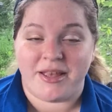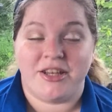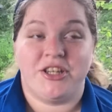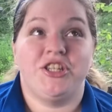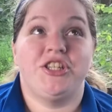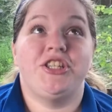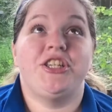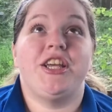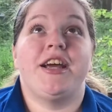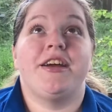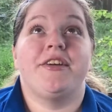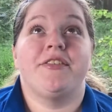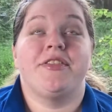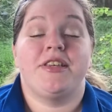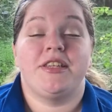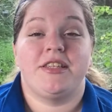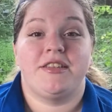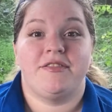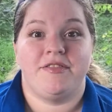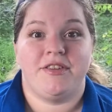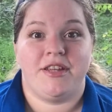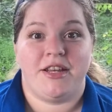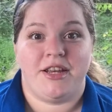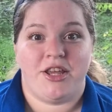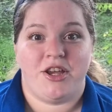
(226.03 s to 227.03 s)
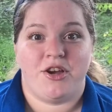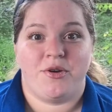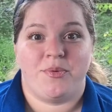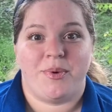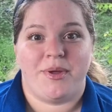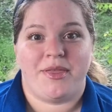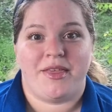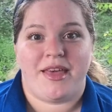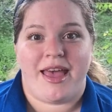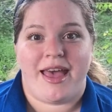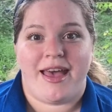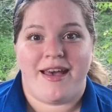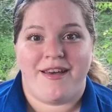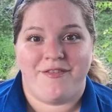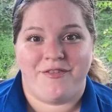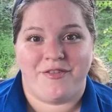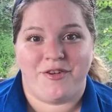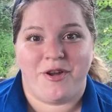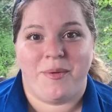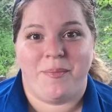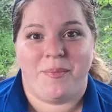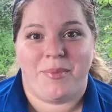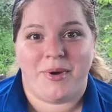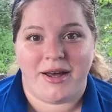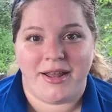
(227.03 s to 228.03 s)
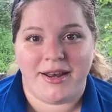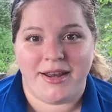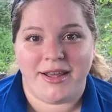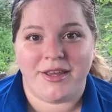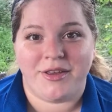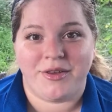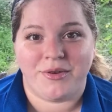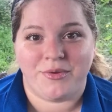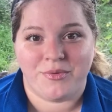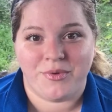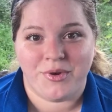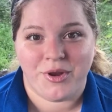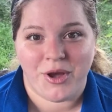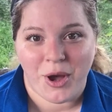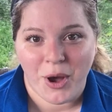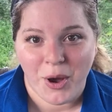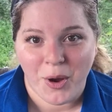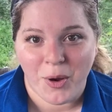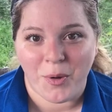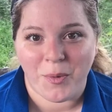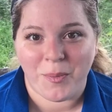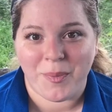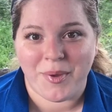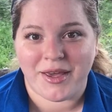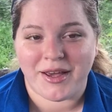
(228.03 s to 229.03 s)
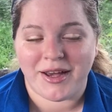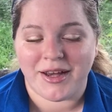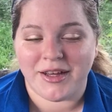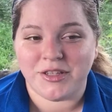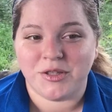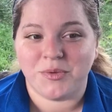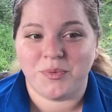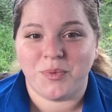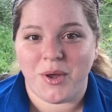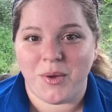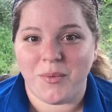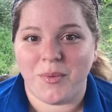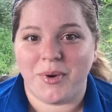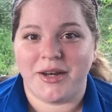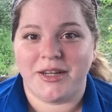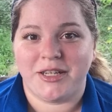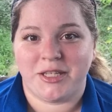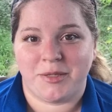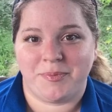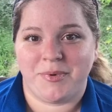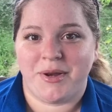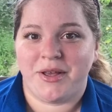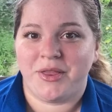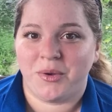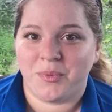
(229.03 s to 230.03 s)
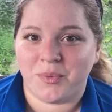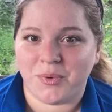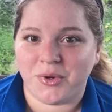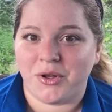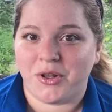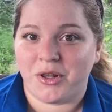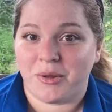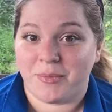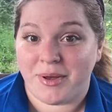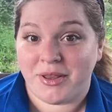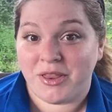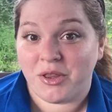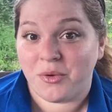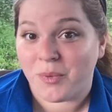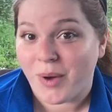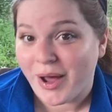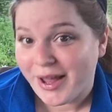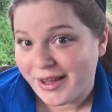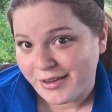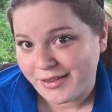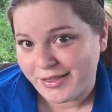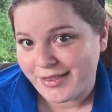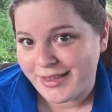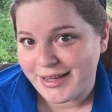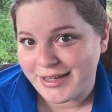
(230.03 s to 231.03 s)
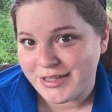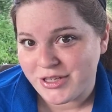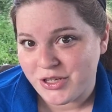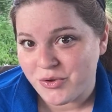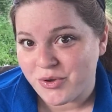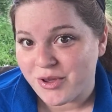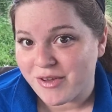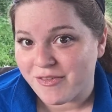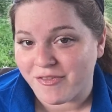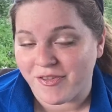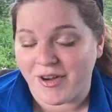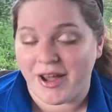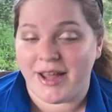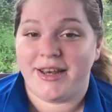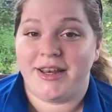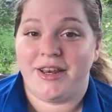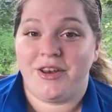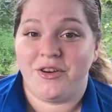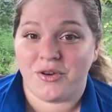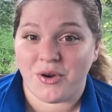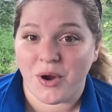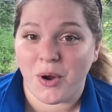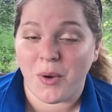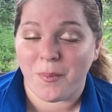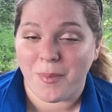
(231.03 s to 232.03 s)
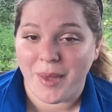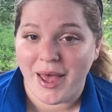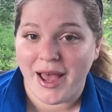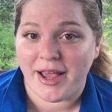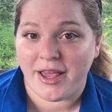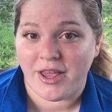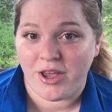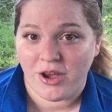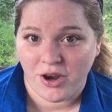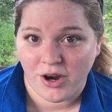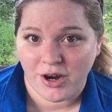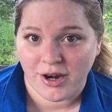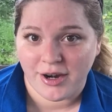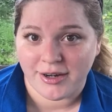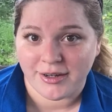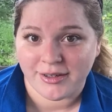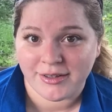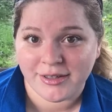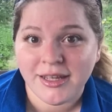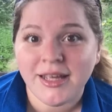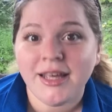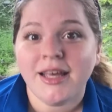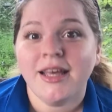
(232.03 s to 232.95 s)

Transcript: and share this video with everybody you know because we want to spread the world about the wild things you can find in your own backyard.